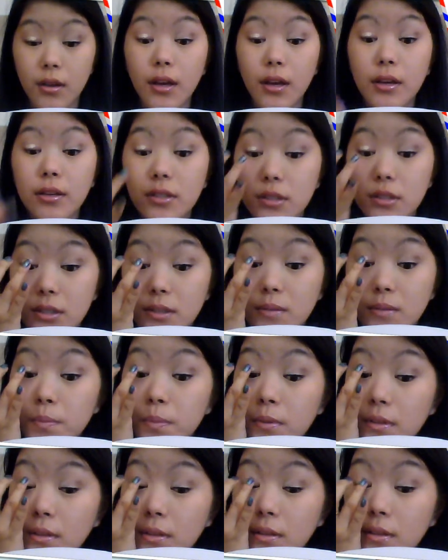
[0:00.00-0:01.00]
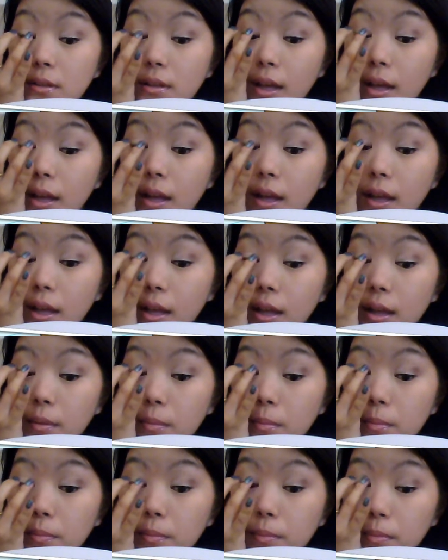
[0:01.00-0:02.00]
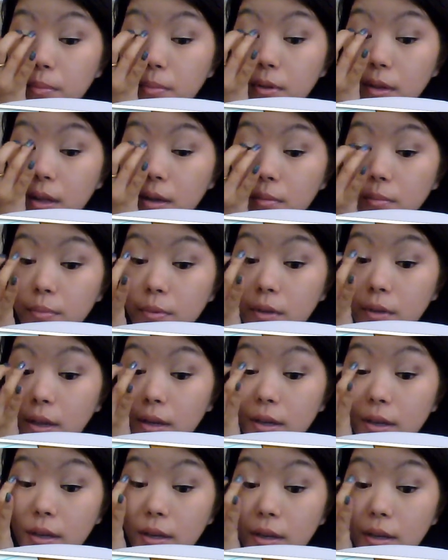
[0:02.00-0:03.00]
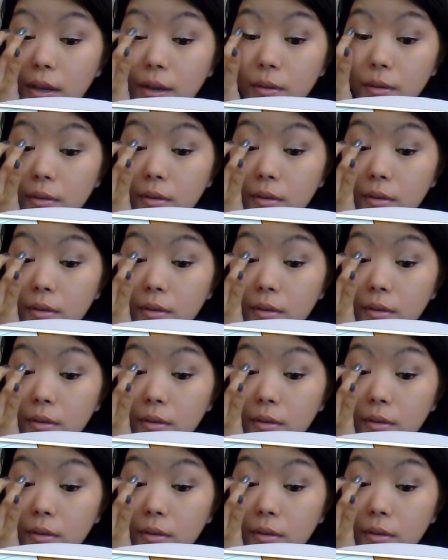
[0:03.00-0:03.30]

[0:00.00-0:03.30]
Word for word: And just blend, blend, blend, blend.